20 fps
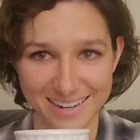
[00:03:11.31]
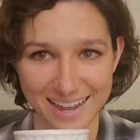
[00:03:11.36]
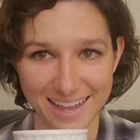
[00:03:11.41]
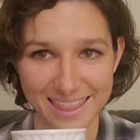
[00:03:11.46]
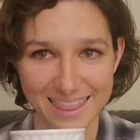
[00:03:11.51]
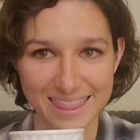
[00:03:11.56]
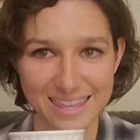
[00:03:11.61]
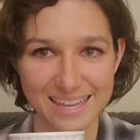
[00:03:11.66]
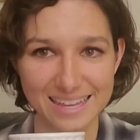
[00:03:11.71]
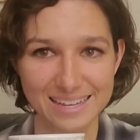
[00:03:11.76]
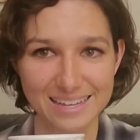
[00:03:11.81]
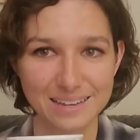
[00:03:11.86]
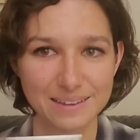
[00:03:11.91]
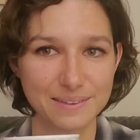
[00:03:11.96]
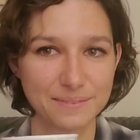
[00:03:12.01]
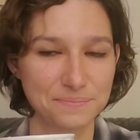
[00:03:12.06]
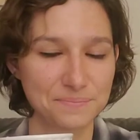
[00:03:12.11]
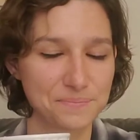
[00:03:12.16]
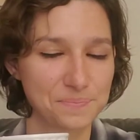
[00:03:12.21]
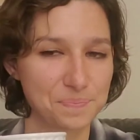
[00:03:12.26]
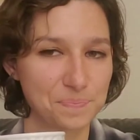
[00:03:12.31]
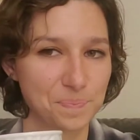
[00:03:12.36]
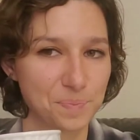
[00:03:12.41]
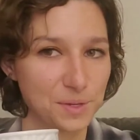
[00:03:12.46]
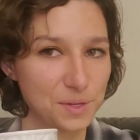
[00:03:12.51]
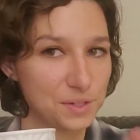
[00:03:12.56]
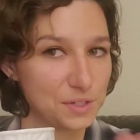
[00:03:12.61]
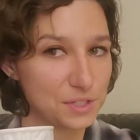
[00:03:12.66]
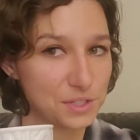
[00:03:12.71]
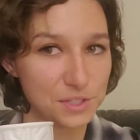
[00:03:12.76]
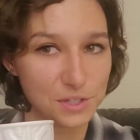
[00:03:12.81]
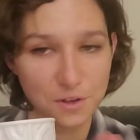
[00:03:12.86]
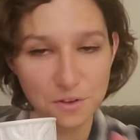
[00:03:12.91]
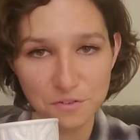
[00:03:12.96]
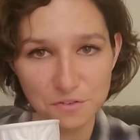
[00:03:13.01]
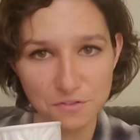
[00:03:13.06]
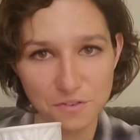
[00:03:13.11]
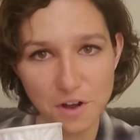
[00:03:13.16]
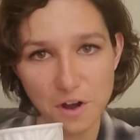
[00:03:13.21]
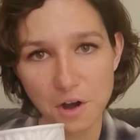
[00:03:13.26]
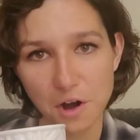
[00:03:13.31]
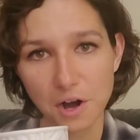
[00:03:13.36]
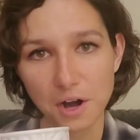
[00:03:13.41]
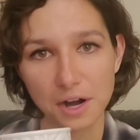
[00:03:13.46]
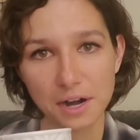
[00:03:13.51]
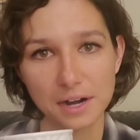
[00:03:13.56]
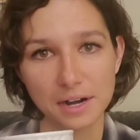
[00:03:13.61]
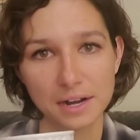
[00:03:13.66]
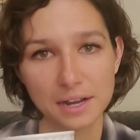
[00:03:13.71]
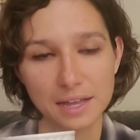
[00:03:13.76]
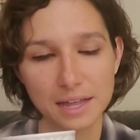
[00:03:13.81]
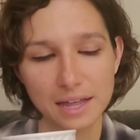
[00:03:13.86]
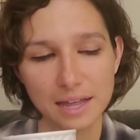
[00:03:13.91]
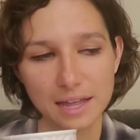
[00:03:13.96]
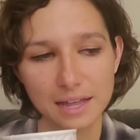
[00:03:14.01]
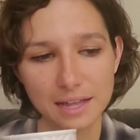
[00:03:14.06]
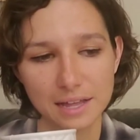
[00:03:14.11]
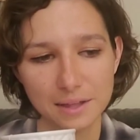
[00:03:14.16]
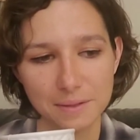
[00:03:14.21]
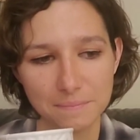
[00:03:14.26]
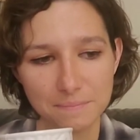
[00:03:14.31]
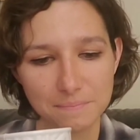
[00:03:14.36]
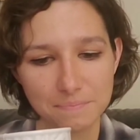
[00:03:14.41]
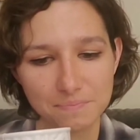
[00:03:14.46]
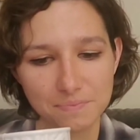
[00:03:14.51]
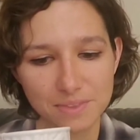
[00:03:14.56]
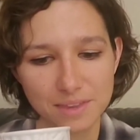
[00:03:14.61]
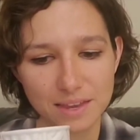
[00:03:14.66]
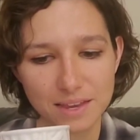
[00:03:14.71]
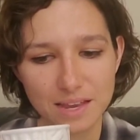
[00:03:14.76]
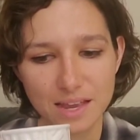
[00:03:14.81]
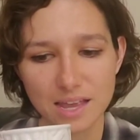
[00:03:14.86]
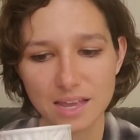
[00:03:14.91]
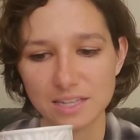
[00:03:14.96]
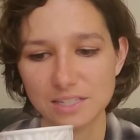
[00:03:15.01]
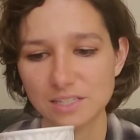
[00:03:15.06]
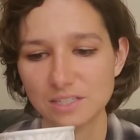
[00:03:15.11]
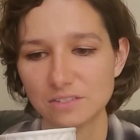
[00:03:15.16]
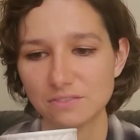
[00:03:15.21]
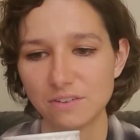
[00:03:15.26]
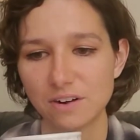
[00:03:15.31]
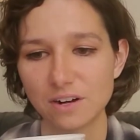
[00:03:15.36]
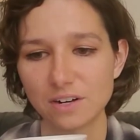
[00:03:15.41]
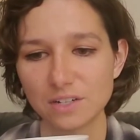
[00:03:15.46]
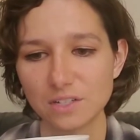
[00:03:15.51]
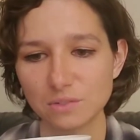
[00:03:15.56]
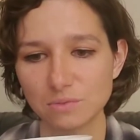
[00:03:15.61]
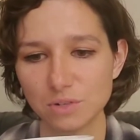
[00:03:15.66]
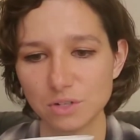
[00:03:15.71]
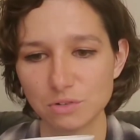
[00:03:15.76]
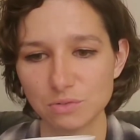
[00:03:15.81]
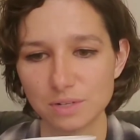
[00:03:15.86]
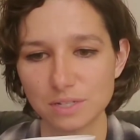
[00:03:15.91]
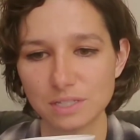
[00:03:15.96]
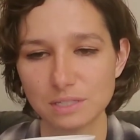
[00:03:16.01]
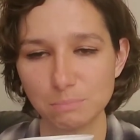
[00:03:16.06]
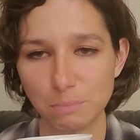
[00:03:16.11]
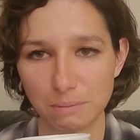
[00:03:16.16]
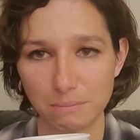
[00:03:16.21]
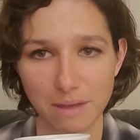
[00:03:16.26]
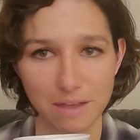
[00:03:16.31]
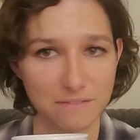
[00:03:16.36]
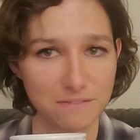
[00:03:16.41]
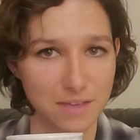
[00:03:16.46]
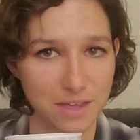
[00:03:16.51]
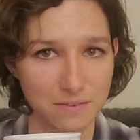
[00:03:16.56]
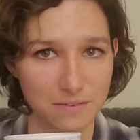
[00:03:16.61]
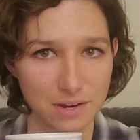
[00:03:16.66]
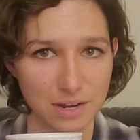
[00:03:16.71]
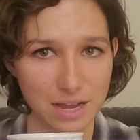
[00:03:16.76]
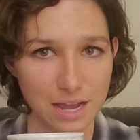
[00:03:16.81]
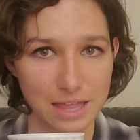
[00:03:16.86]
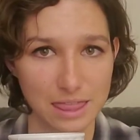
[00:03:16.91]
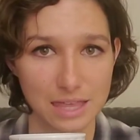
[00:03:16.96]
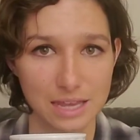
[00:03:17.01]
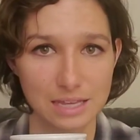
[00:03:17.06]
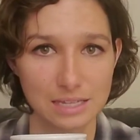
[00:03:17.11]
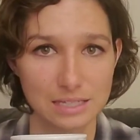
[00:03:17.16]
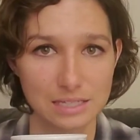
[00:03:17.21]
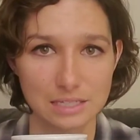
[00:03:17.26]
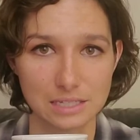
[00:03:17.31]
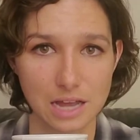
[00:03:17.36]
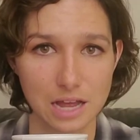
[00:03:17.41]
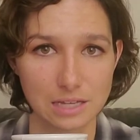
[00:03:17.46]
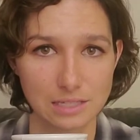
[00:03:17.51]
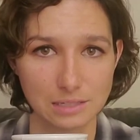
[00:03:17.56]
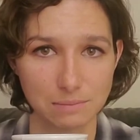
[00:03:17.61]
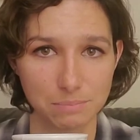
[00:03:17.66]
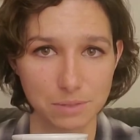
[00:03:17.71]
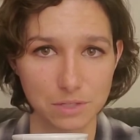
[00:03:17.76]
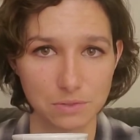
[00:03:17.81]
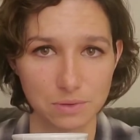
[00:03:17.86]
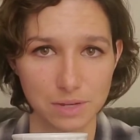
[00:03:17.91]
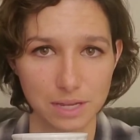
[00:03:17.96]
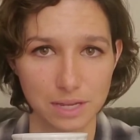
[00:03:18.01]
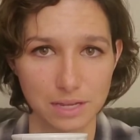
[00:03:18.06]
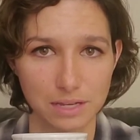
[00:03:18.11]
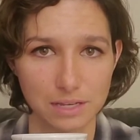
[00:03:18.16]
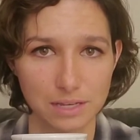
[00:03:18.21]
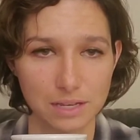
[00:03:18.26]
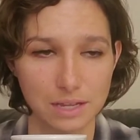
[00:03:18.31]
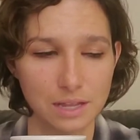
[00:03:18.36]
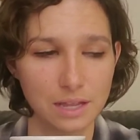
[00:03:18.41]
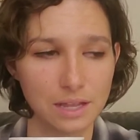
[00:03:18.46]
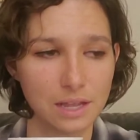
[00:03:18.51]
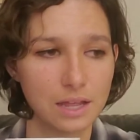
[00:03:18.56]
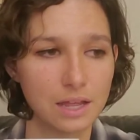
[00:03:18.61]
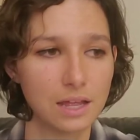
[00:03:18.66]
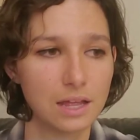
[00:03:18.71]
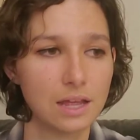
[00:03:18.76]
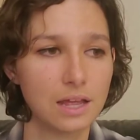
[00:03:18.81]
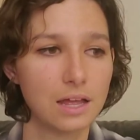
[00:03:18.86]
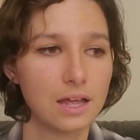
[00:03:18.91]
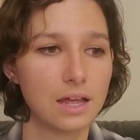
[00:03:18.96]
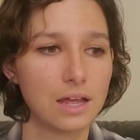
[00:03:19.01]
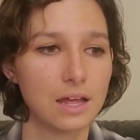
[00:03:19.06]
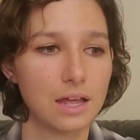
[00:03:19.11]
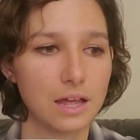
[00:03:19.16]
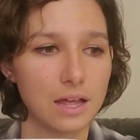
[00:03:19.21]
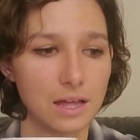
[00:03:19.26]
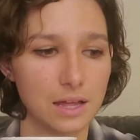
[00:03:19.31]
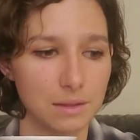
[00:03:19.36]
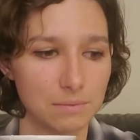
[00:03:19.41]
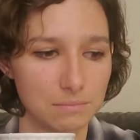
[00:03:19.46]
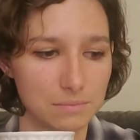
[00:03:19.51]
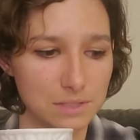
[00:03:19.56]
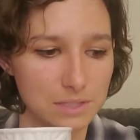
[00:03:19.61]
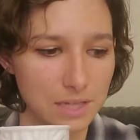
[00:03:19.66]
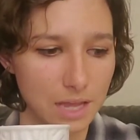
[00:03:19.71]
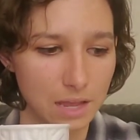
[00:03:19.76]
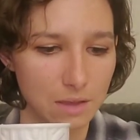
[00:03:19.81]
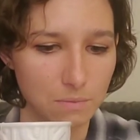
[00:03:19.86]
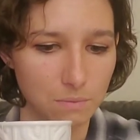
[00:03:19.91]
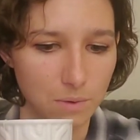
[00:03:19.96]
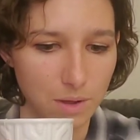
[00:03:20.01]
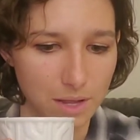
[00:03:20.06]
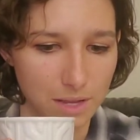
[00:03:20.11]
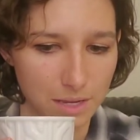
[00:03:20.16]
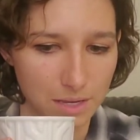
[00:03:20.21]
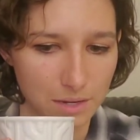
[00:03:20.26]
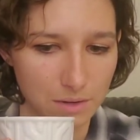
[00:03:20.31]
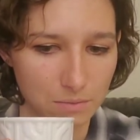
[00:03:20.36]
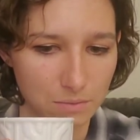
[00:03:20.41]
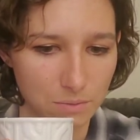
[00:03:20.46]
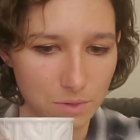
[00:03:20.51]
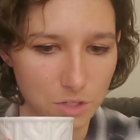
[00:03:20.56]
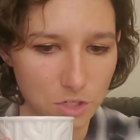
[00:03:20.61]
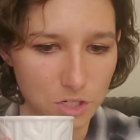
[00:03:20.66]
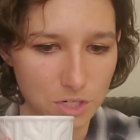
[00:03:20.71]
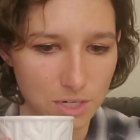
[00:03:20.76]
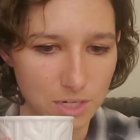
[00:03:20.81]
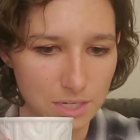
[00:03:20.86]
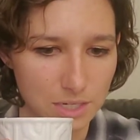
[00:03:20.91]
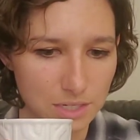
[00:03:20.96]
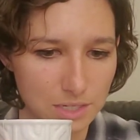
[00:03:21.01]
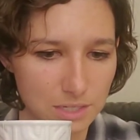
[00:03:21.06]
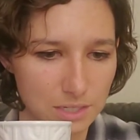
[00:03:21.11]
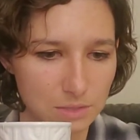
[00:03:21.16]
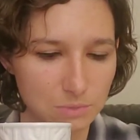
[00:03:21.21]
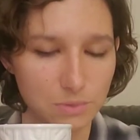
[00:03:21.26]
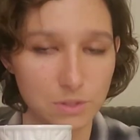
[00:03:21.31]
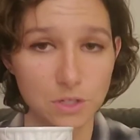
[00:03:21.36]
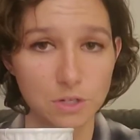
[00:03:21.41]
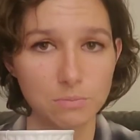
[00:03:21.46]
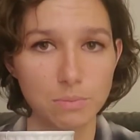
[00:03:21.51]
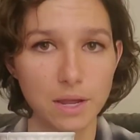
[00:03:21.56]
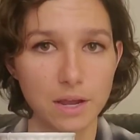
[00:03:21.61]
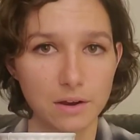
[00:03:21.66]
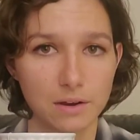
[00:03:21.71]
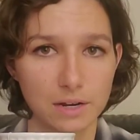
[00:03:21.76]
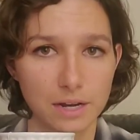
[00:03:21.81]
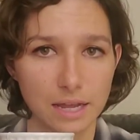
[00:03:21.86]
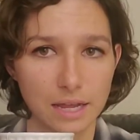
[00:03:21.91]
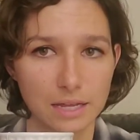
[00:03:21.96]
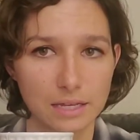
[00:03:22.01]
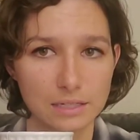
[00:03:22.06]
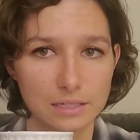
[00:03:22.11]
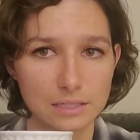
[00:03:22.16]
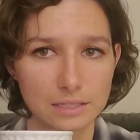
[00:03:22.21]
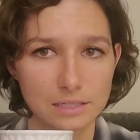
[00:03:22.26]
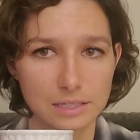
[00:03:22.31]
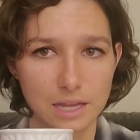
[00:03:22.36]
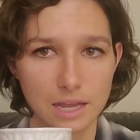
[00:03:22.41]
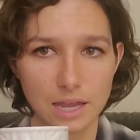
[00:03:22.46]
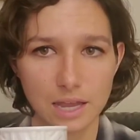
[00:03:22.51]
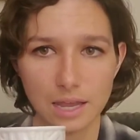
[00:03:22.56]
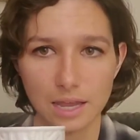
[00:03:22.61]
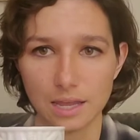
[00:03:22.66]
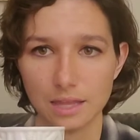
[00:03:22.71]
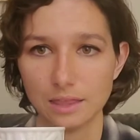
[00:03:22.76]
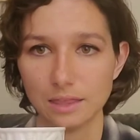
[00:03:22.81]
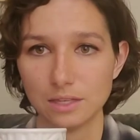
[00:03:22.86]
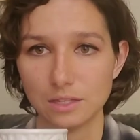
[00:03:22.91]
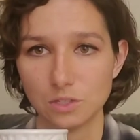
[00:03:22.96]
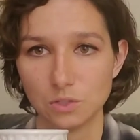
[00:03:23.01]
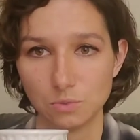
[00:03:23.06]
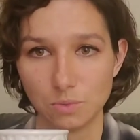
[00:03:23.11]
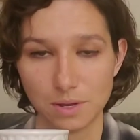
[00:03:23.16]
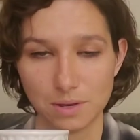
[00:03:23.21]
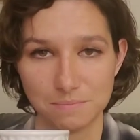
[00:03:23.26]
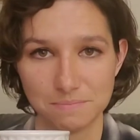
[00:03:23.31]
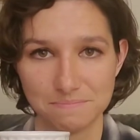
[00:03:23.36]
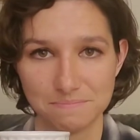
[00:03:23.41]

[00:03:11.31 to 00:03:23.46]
I think so far, as far as which one's been my favorite, I think it's a toss-up between day 1, which is Winter Paradise, and this one.